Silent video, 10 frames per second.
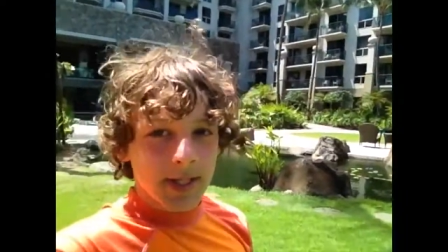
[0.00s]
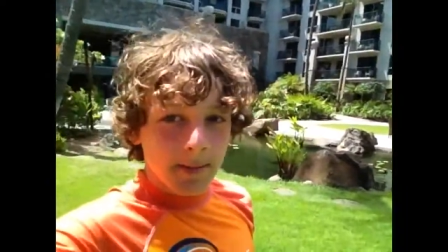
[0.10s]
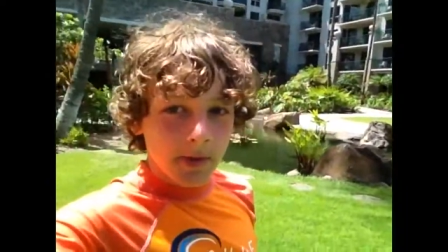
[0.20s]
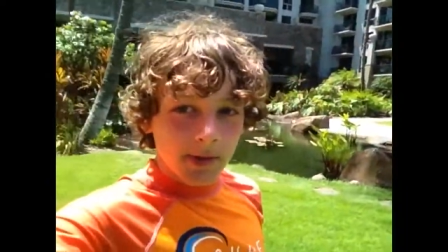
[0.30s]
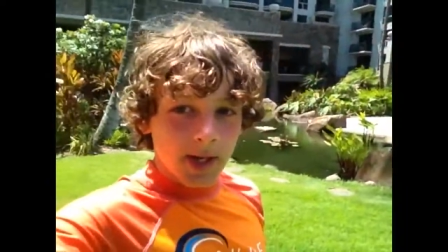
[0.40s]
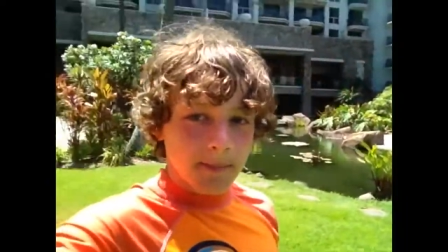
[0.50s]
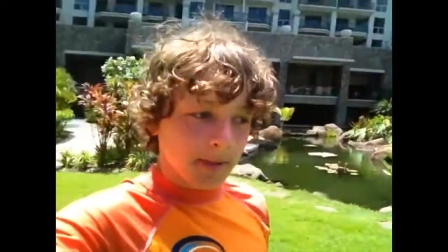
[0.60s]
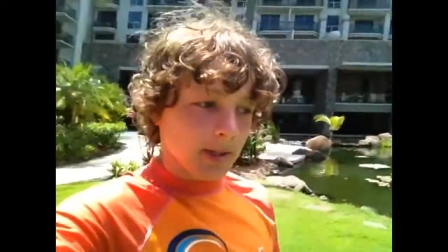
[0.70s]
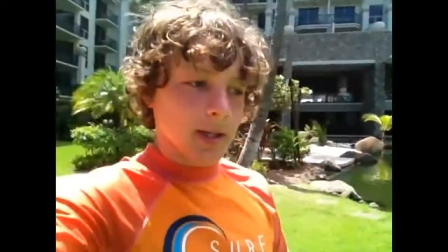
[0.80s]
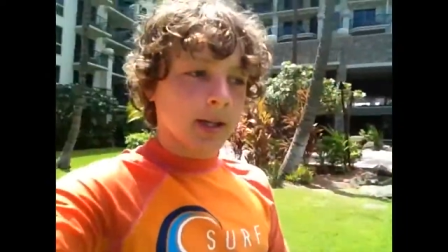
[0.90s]
the demo or not,
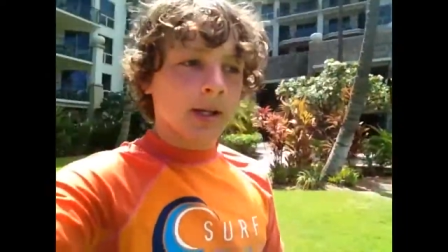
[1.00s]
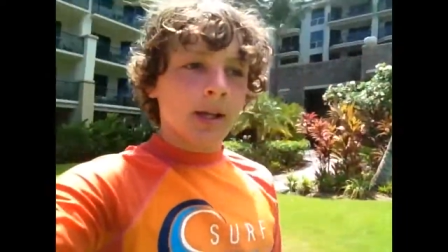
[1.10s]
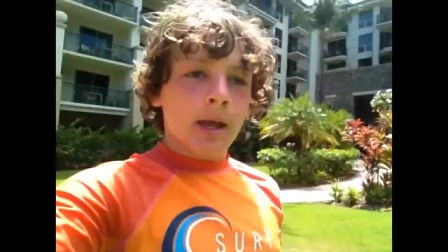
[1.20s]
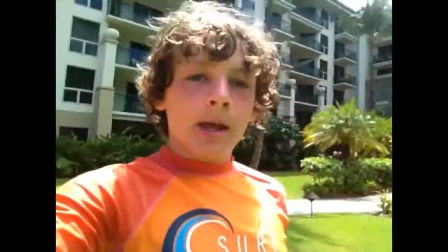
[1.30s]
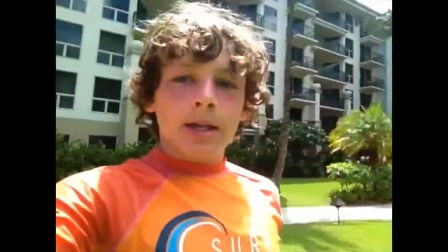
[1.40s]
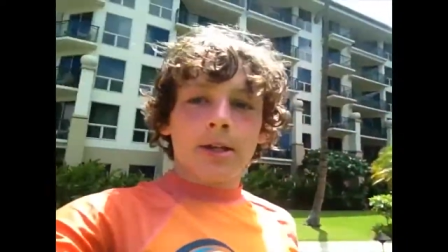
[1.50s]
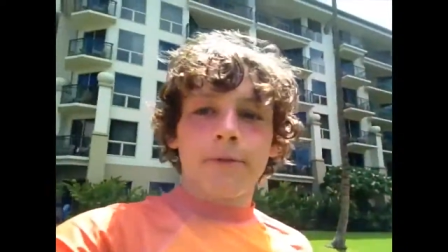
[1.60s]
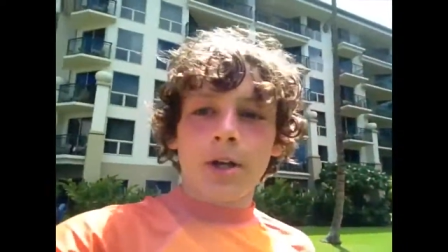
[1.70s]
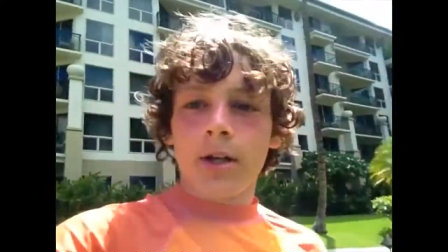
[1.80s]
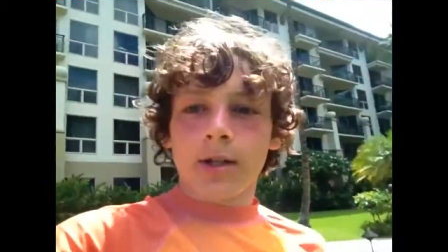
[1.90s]
but if not,